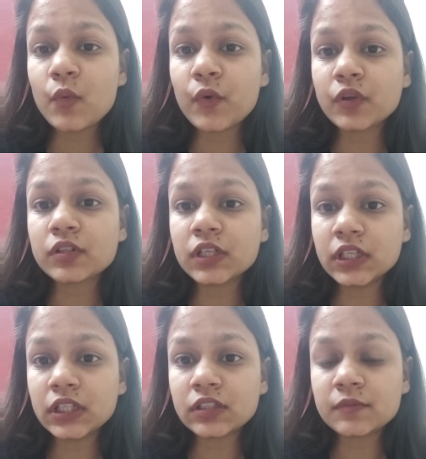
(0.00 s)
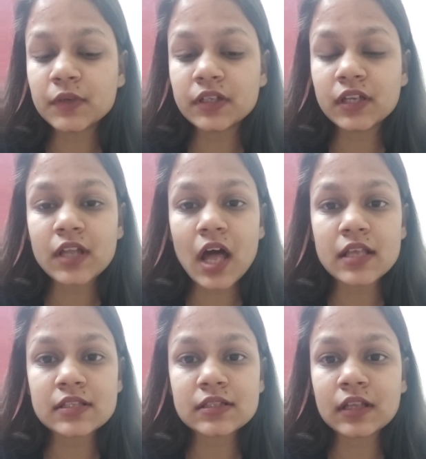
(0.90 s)
for the year, but it
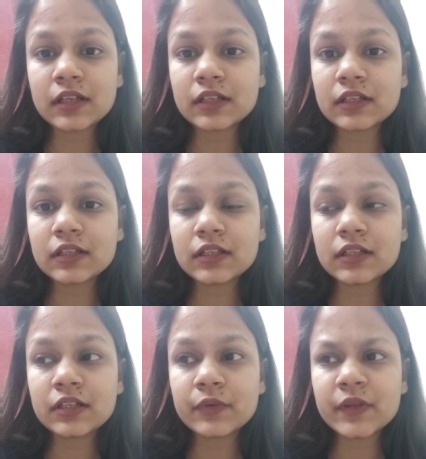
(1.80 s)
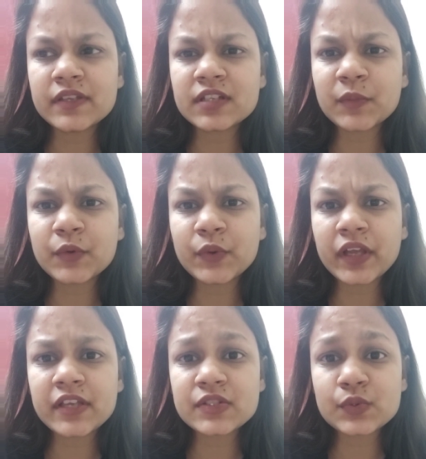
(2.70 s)
has like increased up to I guess